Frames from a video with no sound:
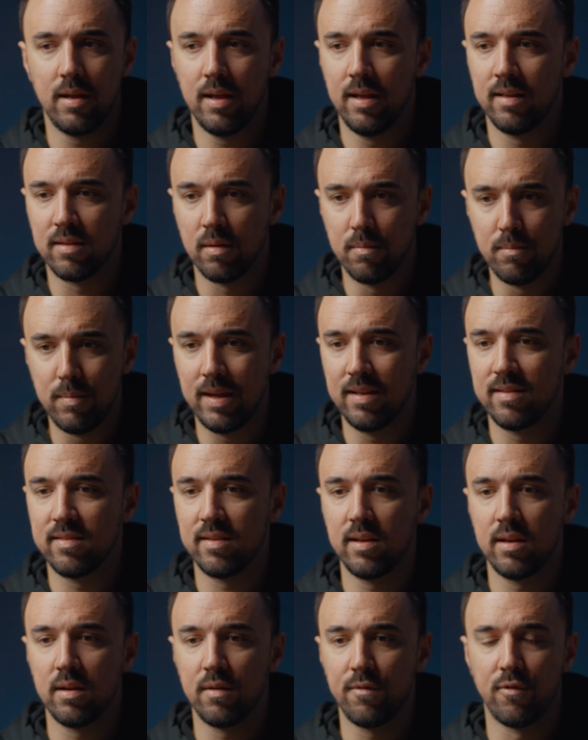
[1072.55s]
it's
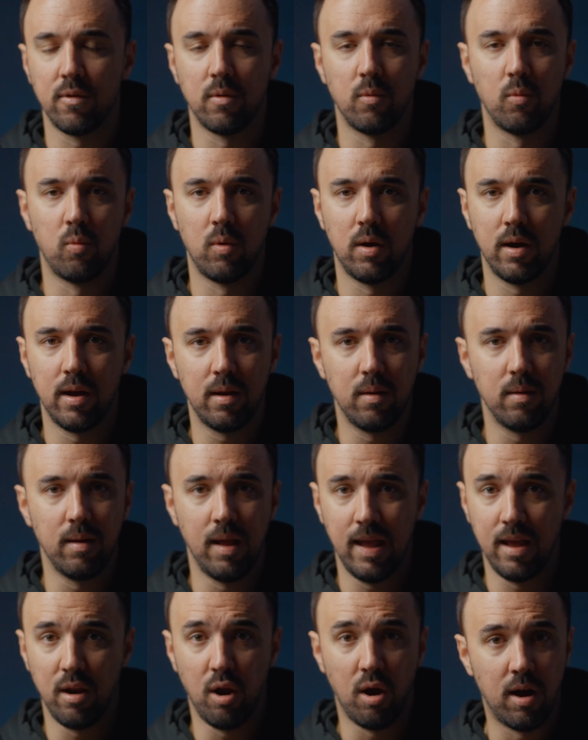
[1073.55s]
amazing for what
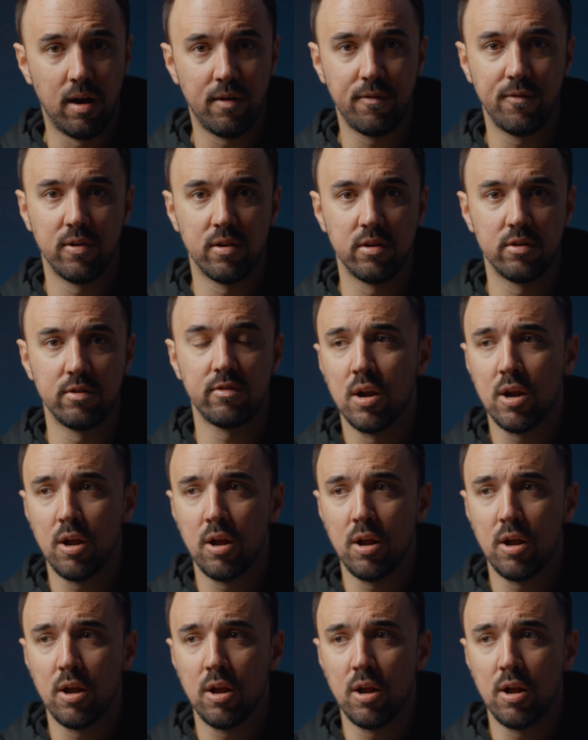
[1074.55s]
it offers.